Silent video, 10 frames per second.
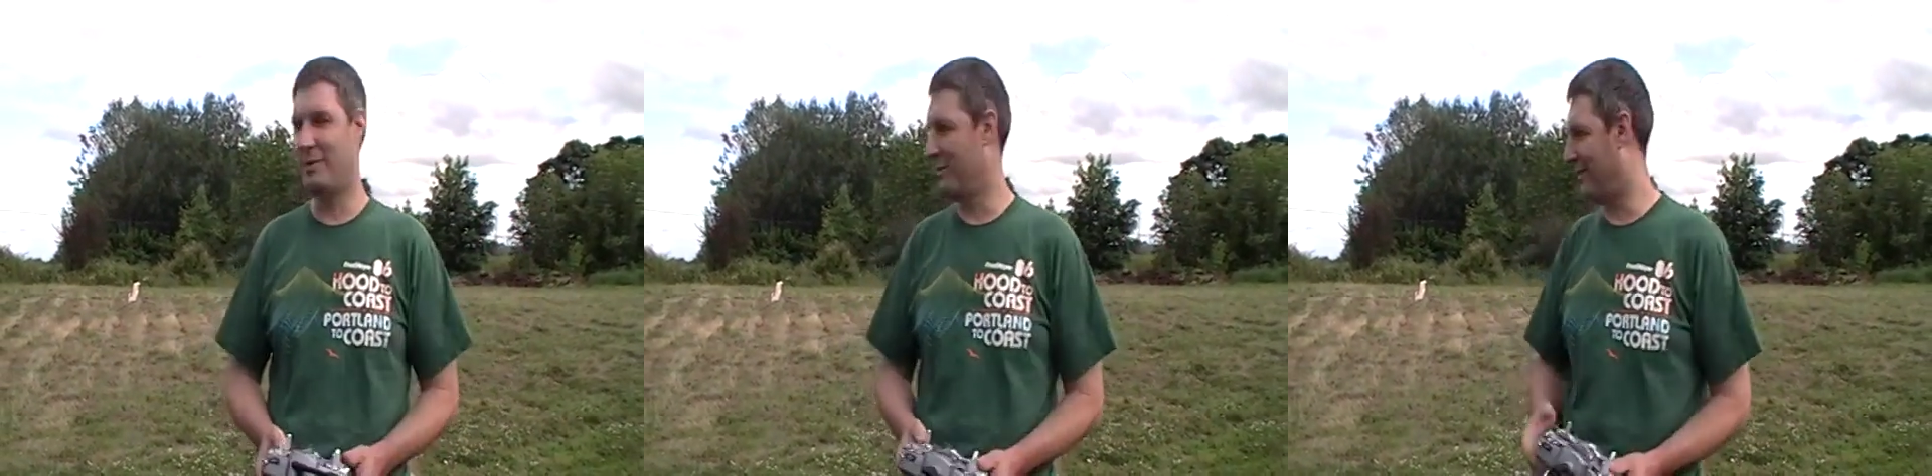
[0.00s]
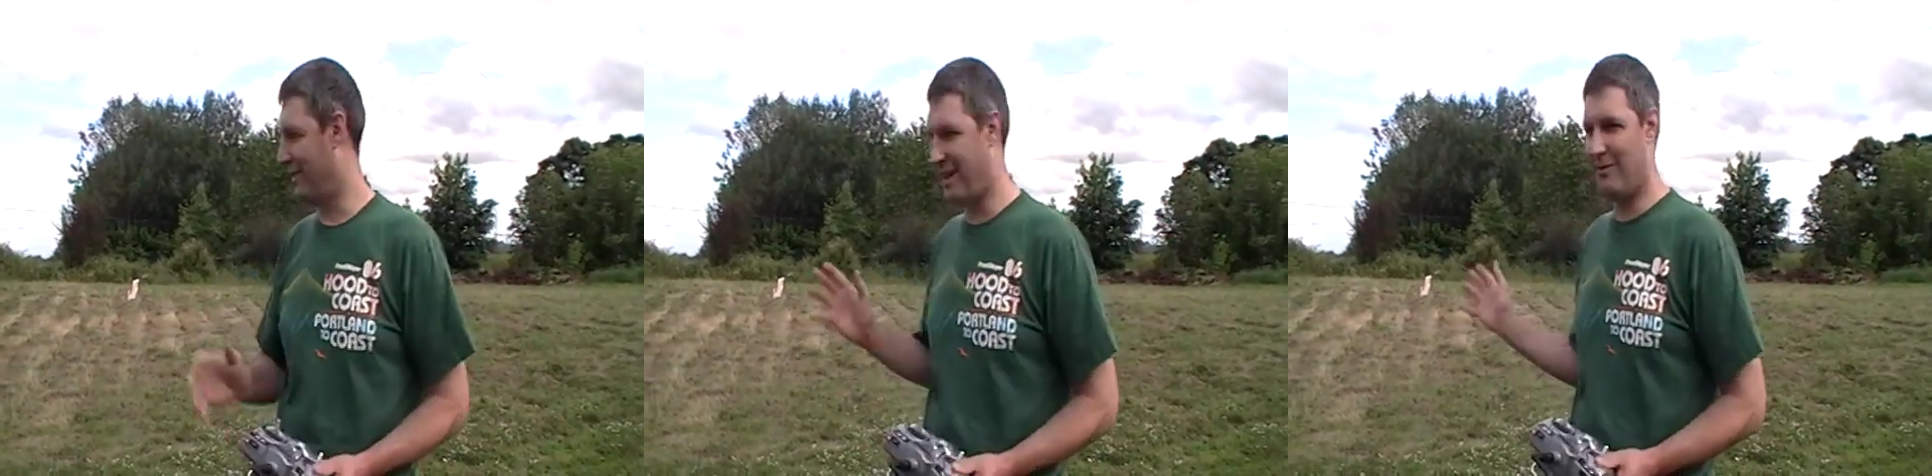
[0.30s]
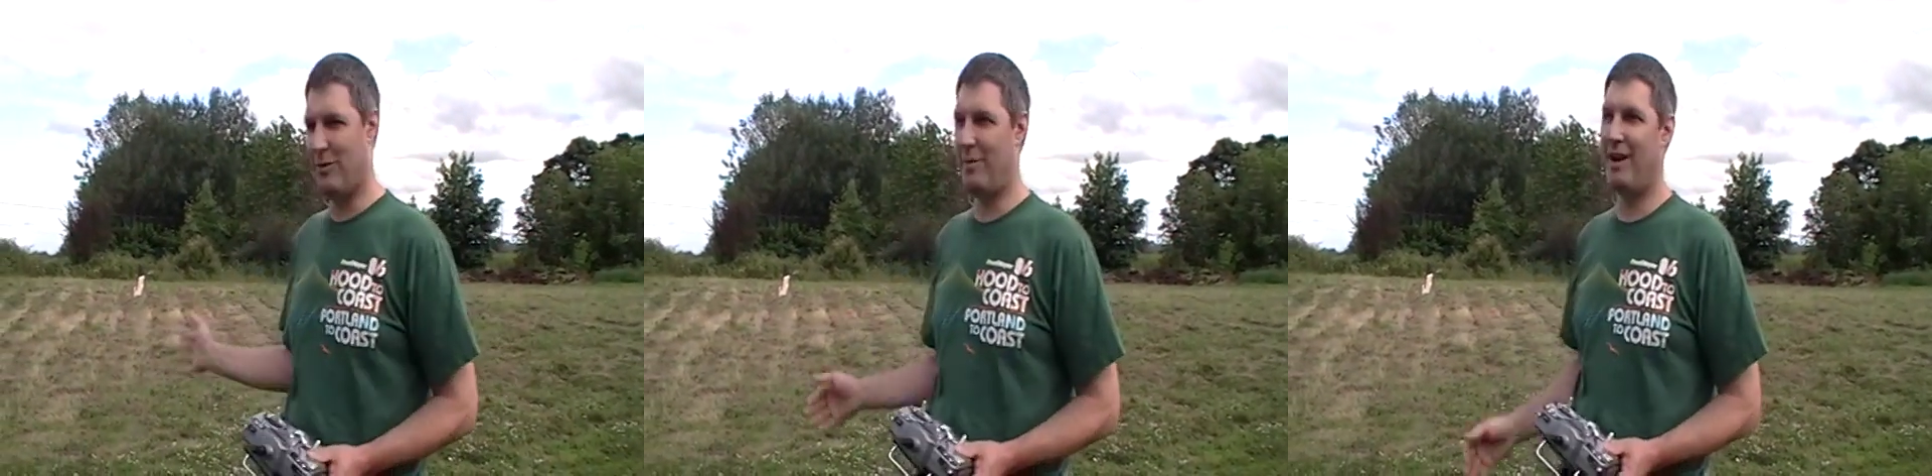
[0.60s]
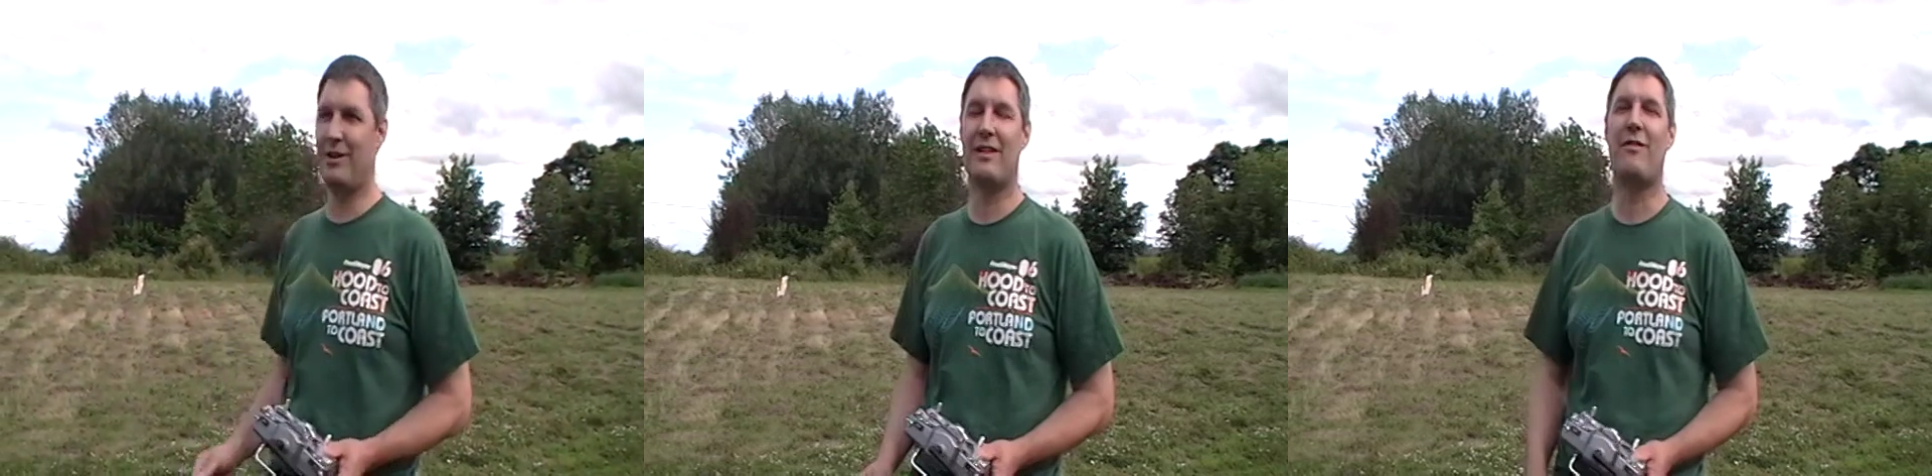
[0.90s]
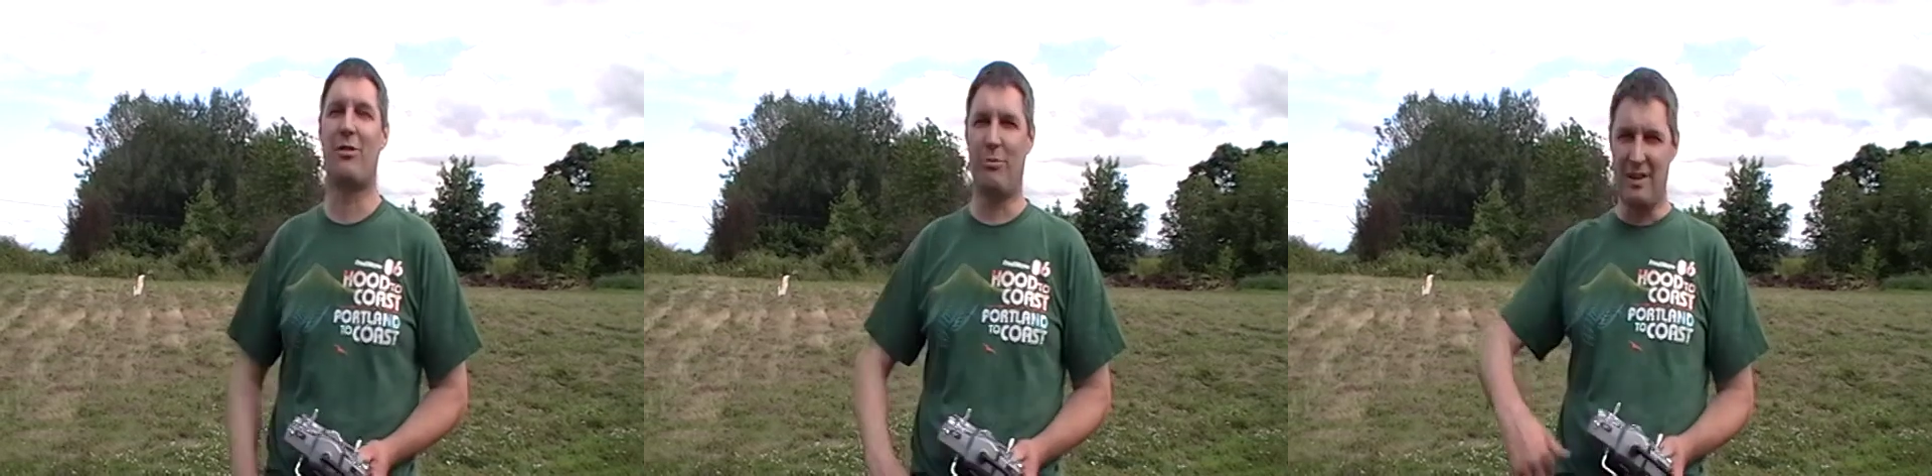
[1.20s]
but with the 11 volt battery you're gonna
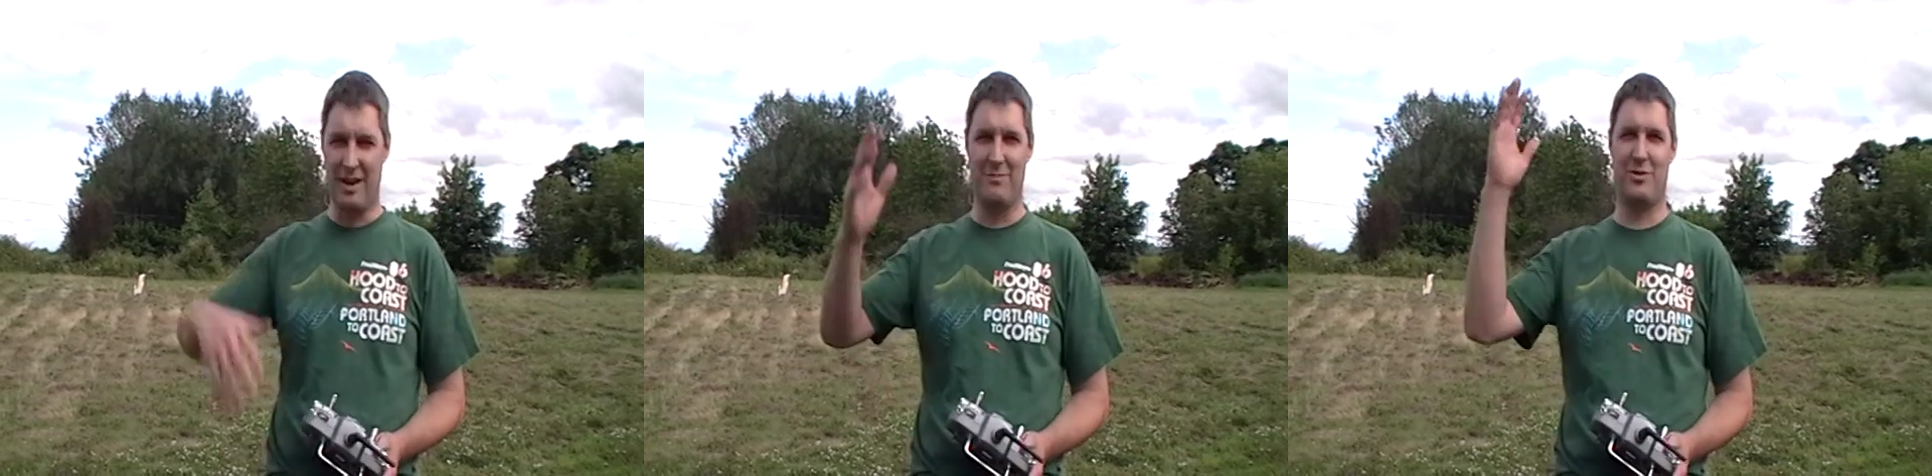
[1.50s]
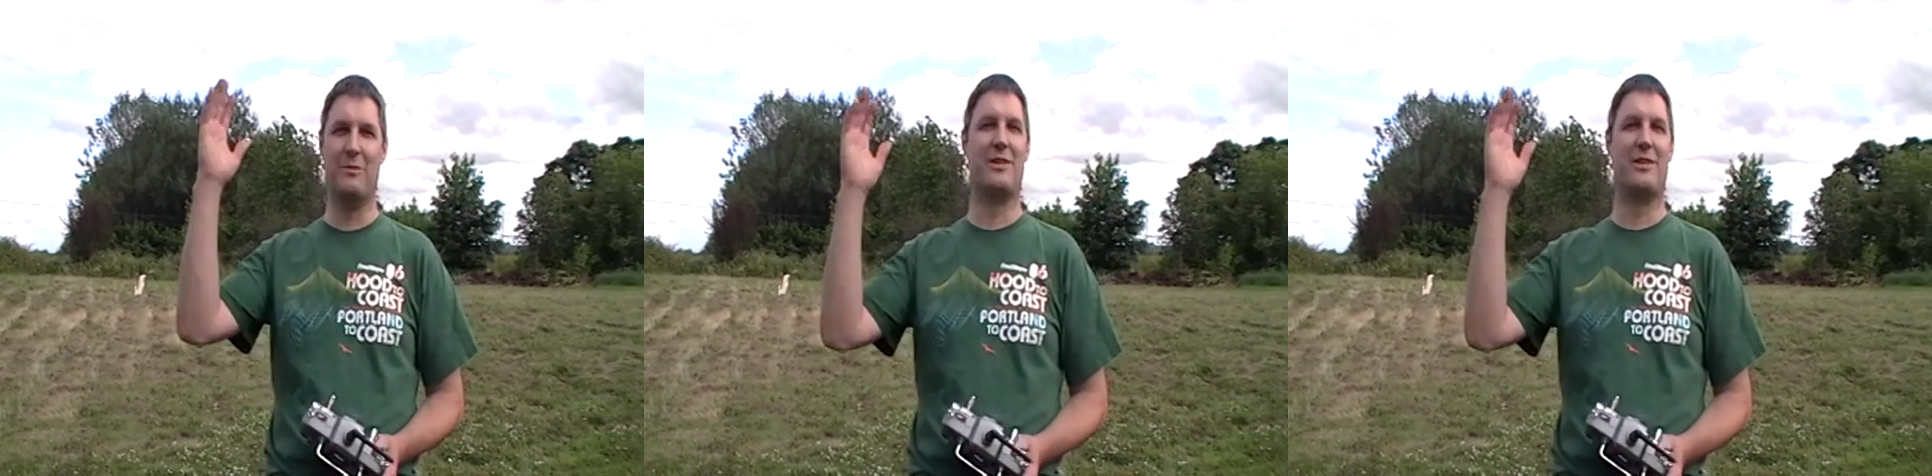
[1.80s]
have three times too